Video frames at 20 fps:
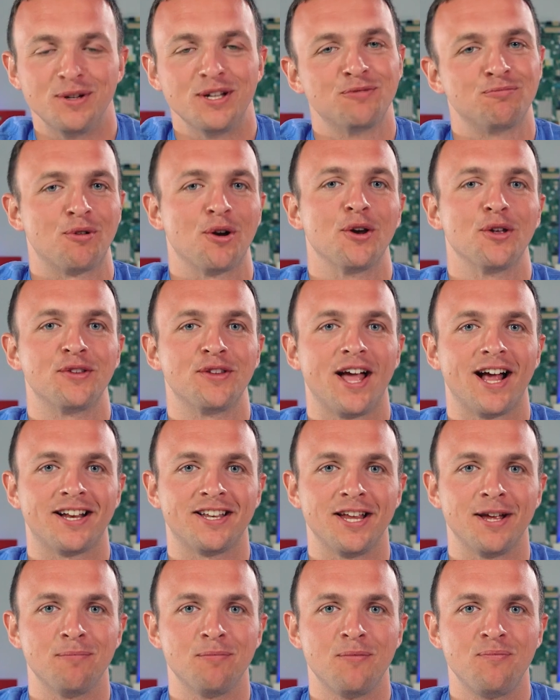week's Proto Tech
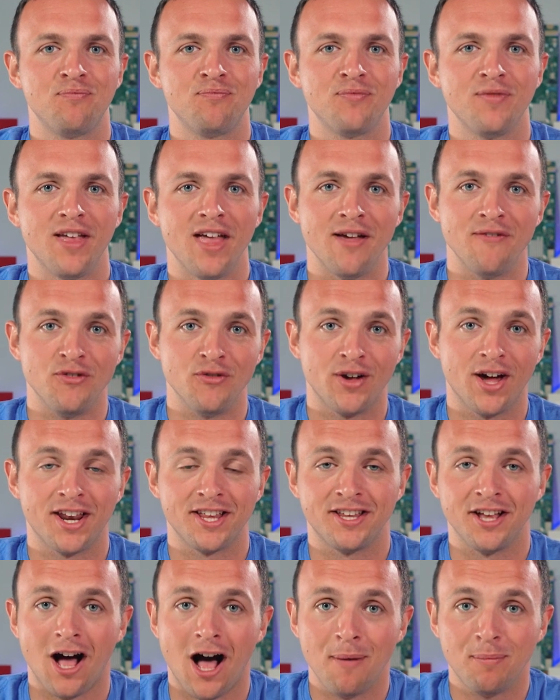Tip. If you've got a
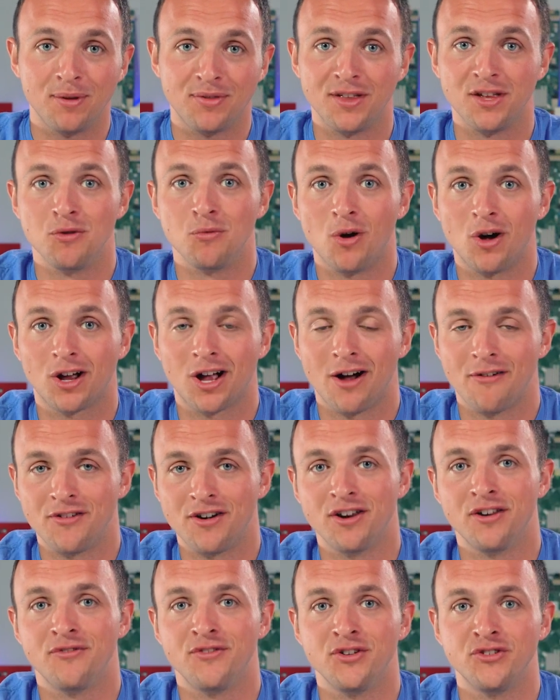topic that you want covered
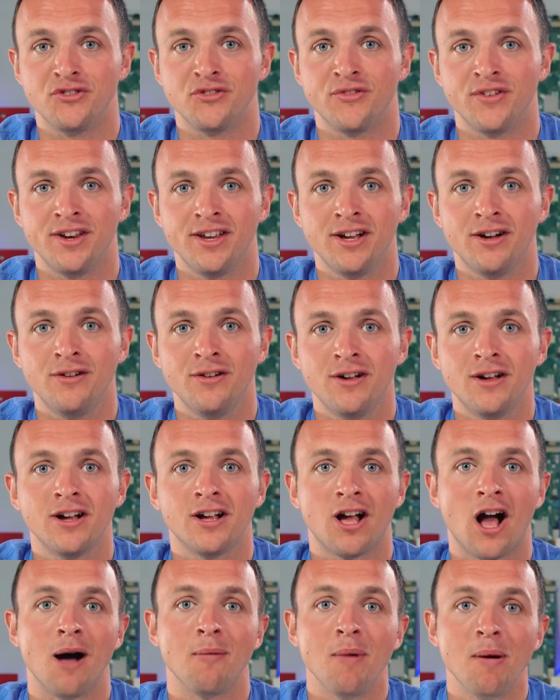in a future video,
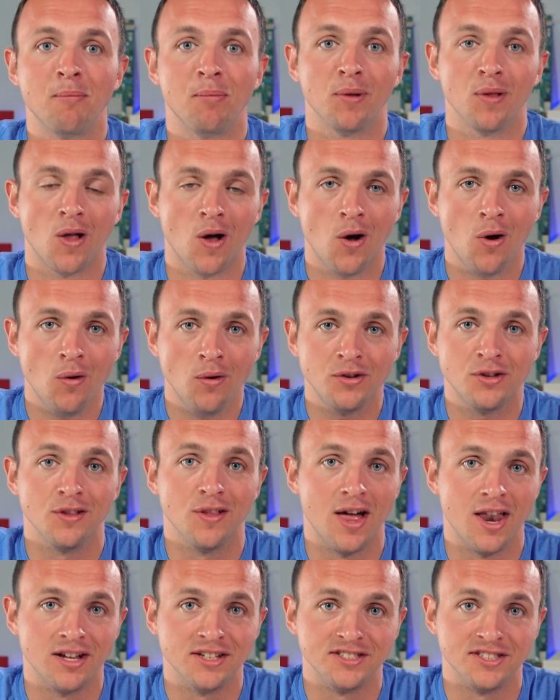comment below to
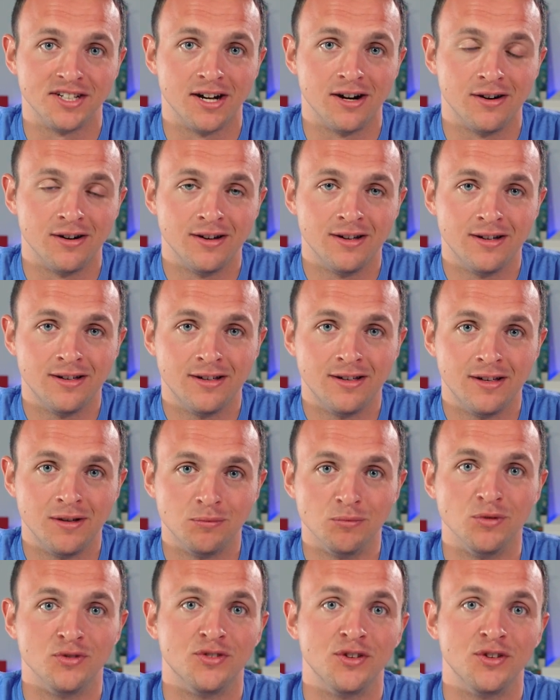let us know. We'll